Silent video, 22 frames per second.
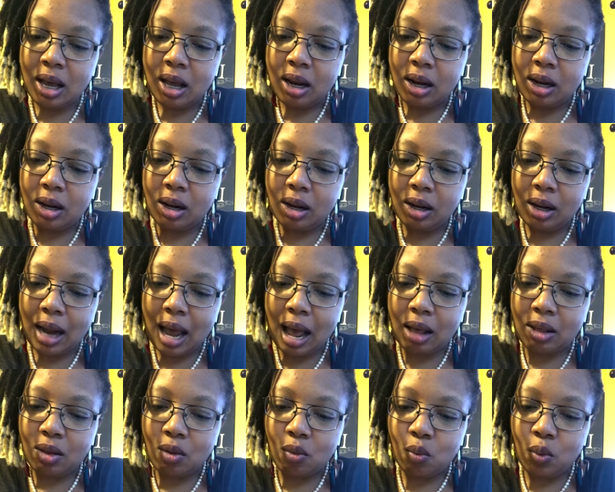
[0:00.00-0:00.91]
looked
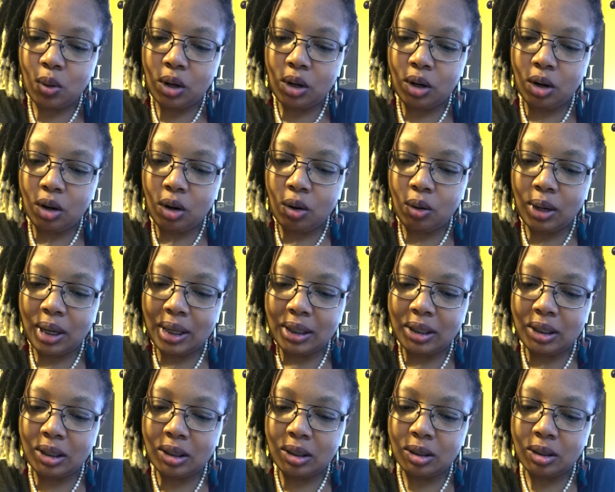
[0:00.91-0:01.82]
out the window and
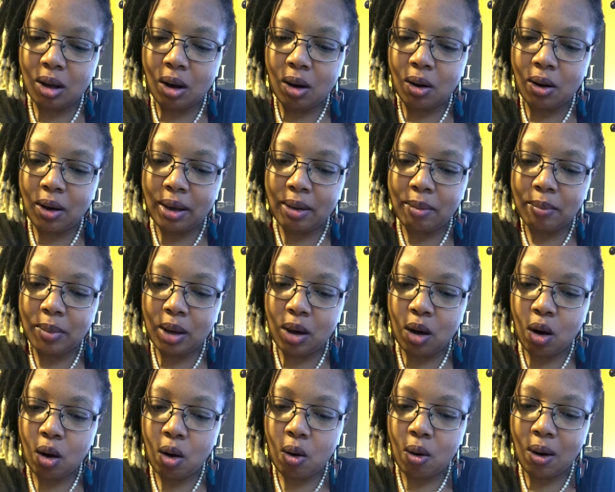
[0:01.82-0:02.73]
saw, and
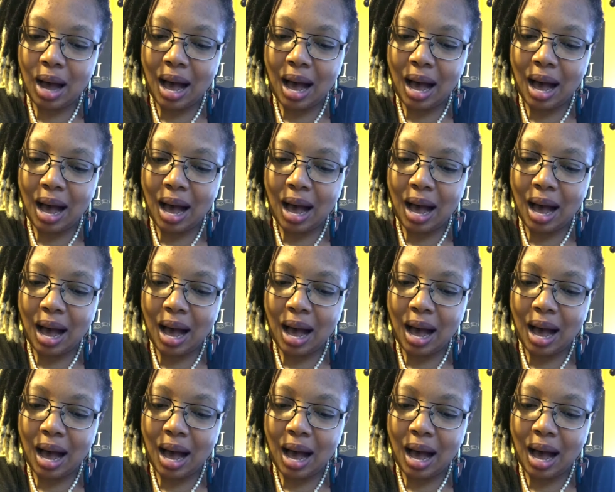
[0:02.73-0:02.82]
behold,